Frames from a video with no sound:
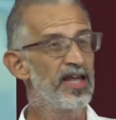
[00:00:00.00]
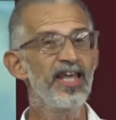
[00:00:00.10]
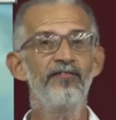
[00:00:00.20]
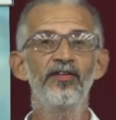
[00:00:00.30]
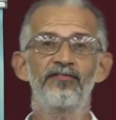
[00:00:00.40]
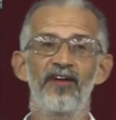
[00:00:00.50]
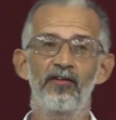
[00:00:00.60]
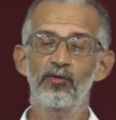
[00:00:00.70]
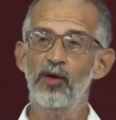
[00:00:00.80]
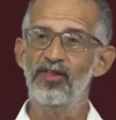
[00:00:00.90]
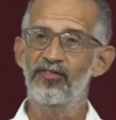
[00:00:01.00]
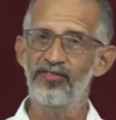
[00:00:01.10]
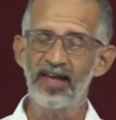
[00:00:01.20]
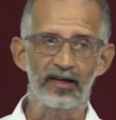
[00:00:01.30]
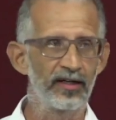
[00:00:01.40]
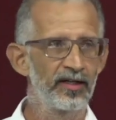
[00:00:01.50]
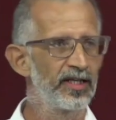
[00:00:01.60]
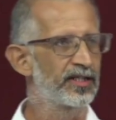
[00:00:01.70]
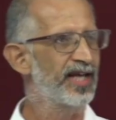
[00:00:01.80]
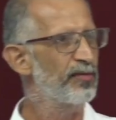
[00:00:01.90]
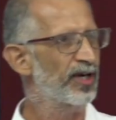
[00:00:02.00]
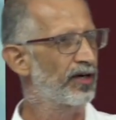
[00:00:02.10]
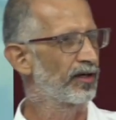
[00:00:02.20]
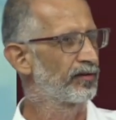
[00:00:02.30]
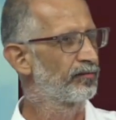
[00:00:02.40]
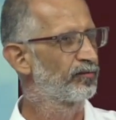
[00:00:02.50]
Even the very way we think is chemical.